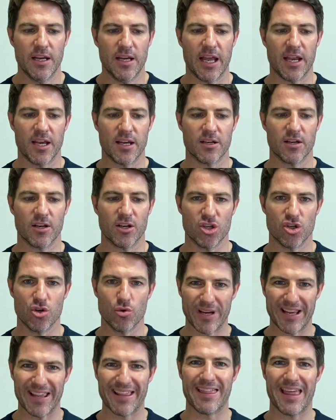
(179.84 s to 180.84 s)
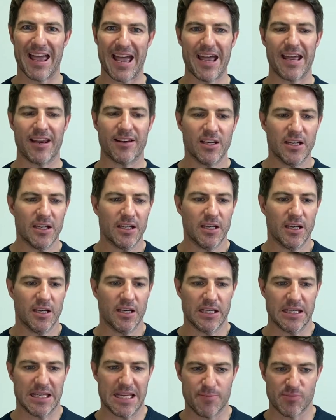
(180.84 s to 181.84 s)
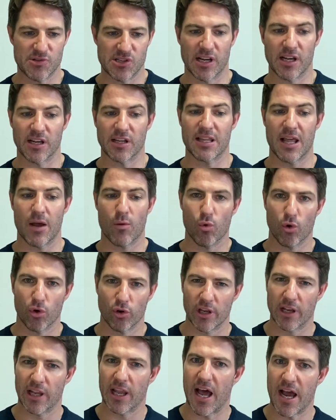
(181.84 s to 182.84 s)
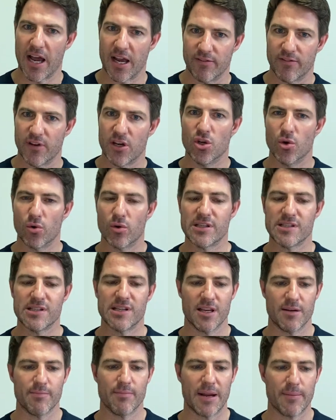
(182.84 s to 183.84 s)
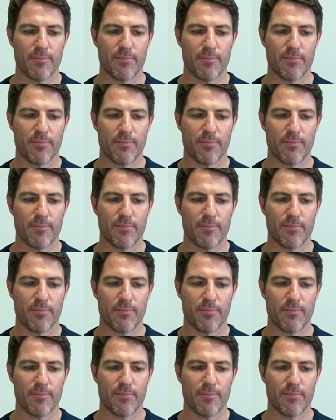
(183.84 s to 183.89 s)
And doing that keeps that world alive and noisy in my